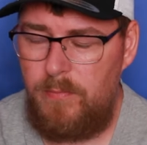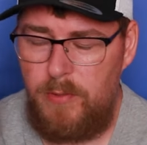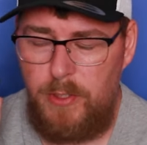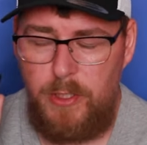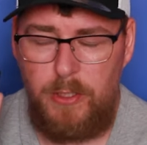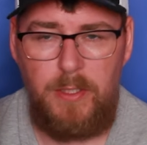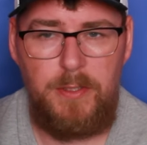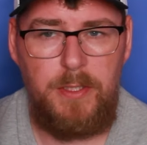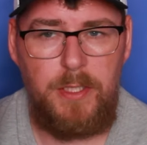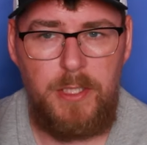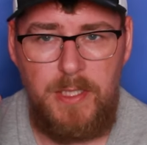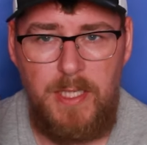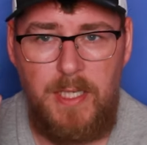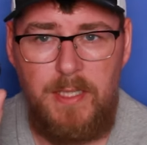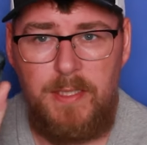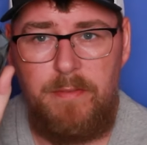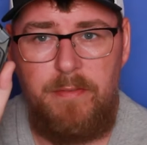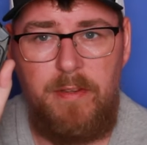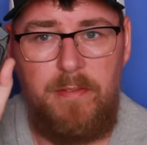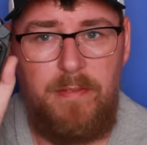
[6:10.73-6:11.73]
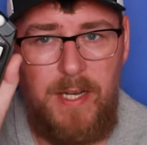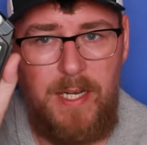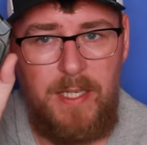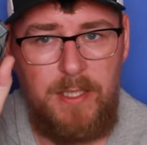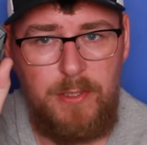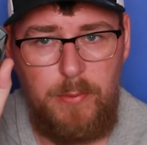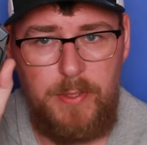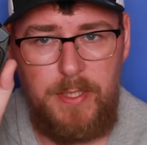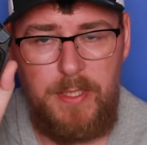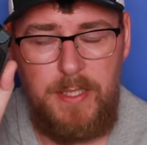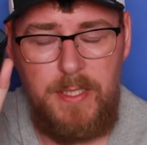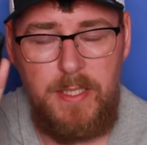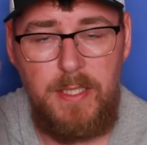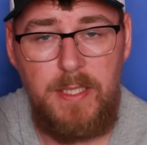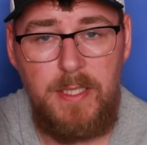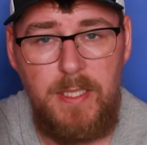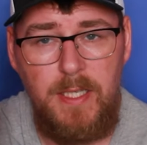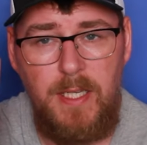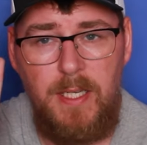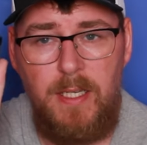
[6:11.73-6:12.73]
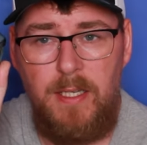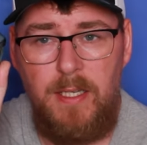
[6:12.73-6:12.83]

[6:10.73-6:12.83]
You'll understand if you've had one of these.